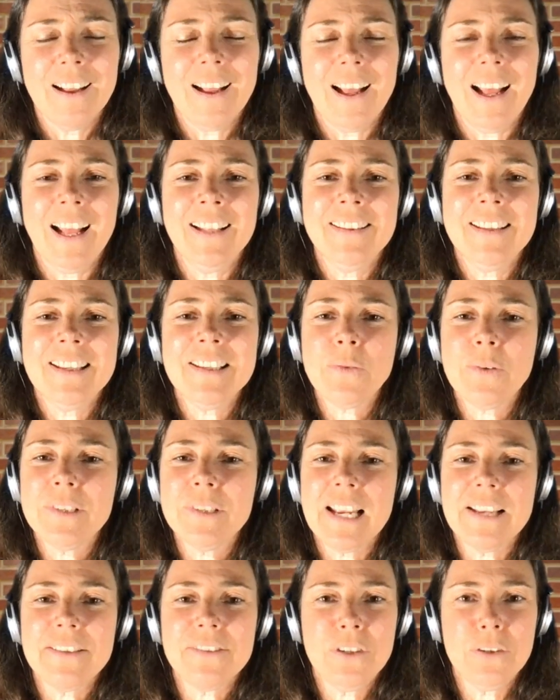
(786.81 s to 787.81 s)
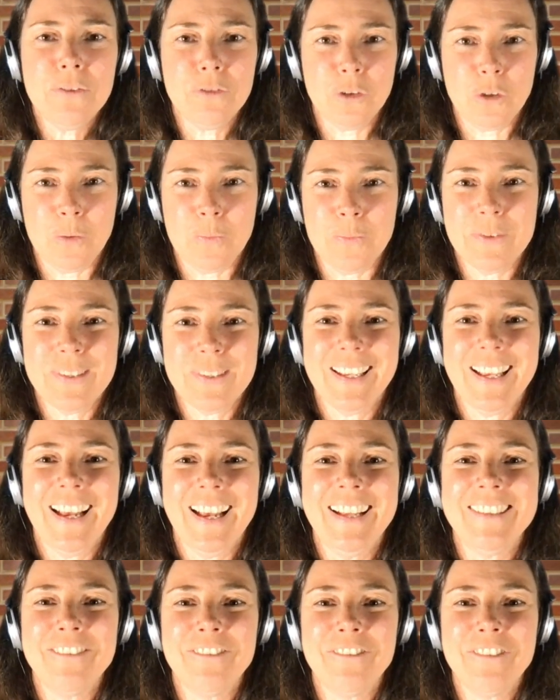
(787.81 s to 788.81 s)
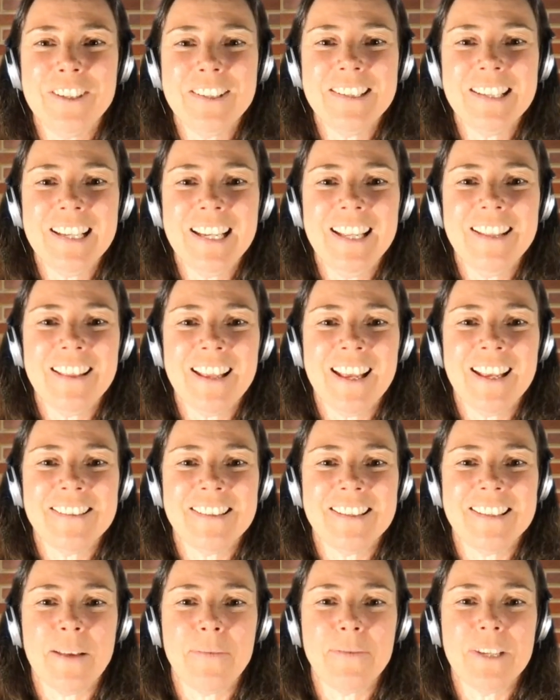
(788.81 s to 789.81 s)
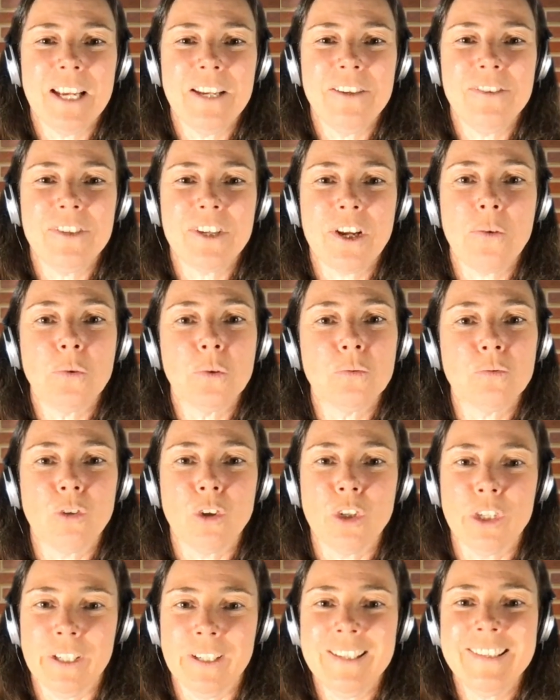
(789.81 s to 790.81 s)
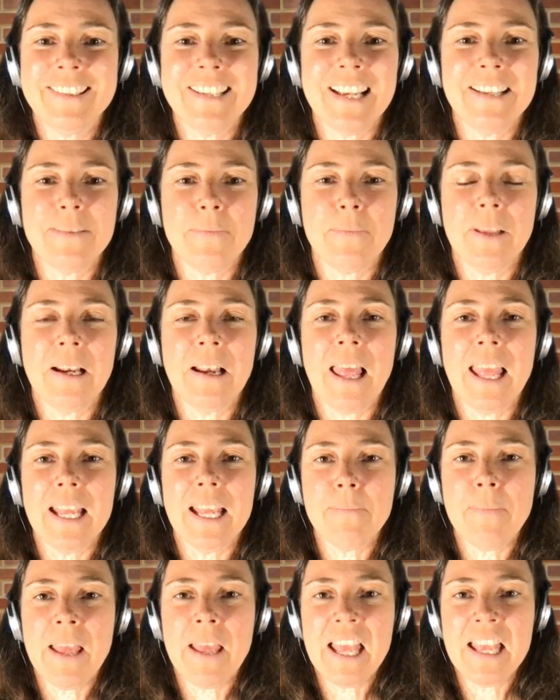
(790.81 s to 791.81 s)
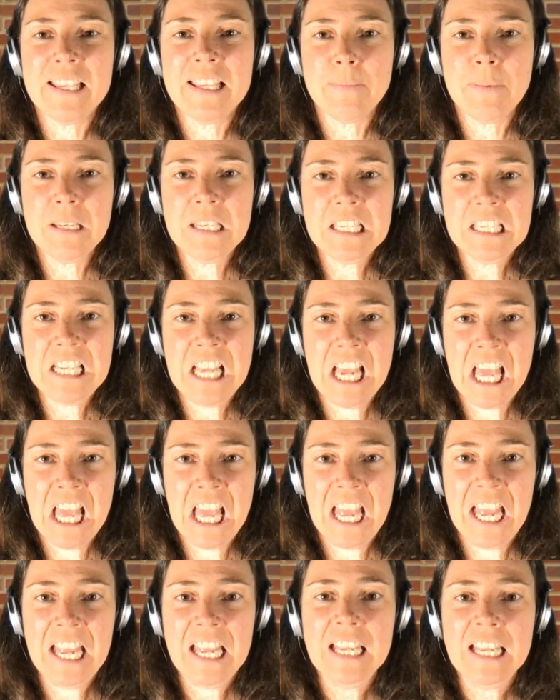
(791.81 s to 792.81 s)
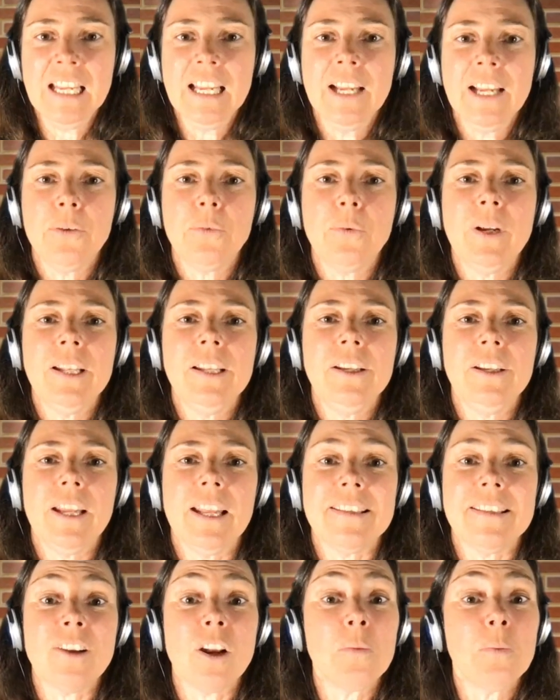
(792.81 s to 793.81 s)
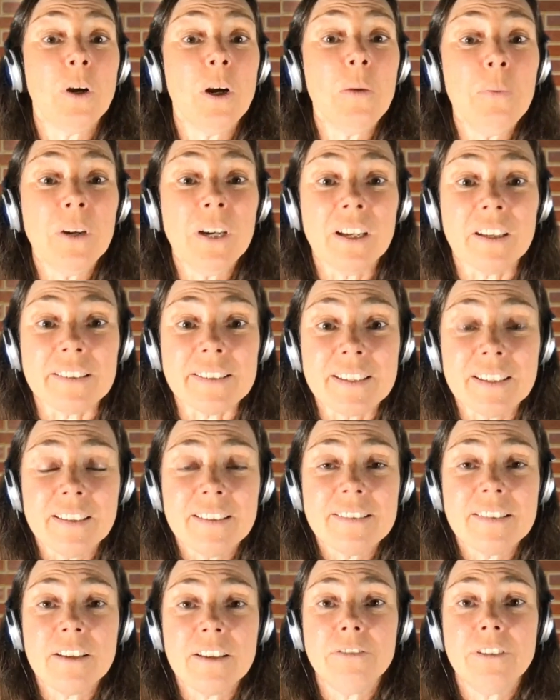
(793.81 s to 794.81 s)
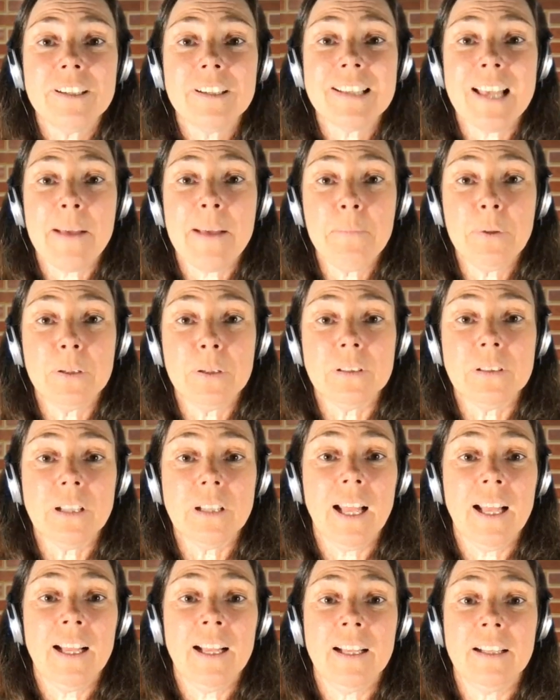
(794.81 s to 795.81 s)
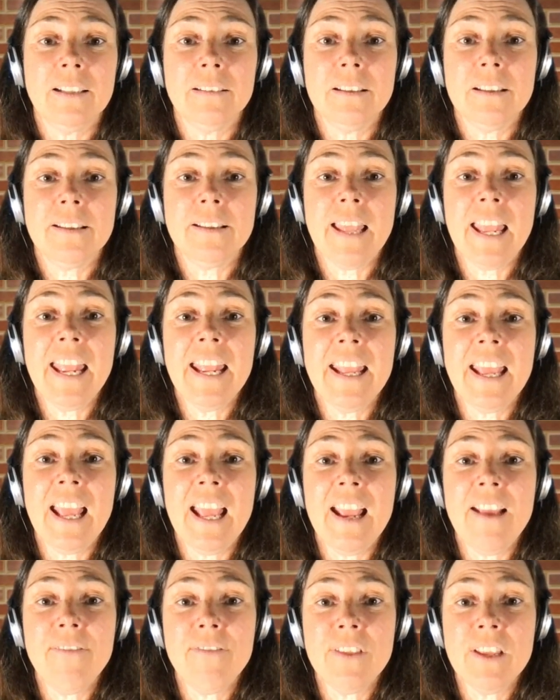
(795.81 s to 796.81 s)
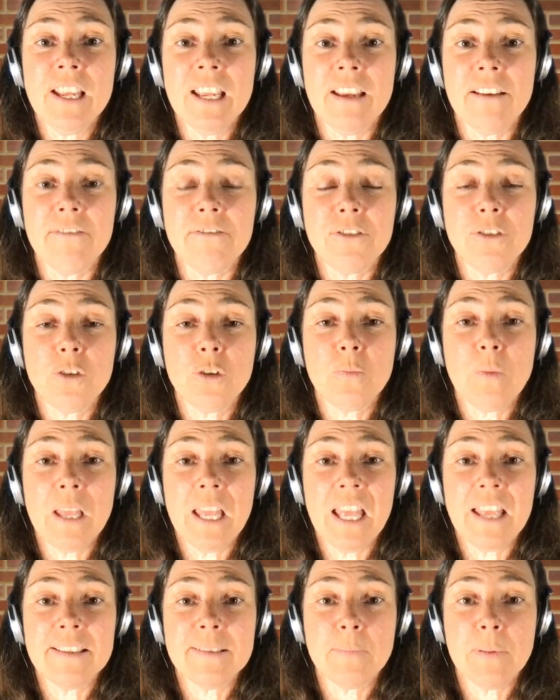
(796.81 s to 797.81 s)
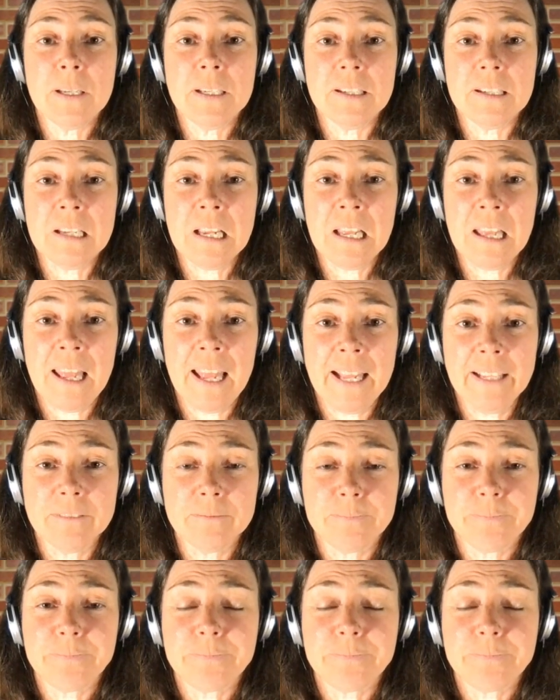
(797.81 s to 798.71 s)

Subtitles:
And this one takes 2 forms. Firstly, there's the temptation to go all royal and say something like, my husband and I, when it's not appropriate. So for example, they gave the gift to my husband and I.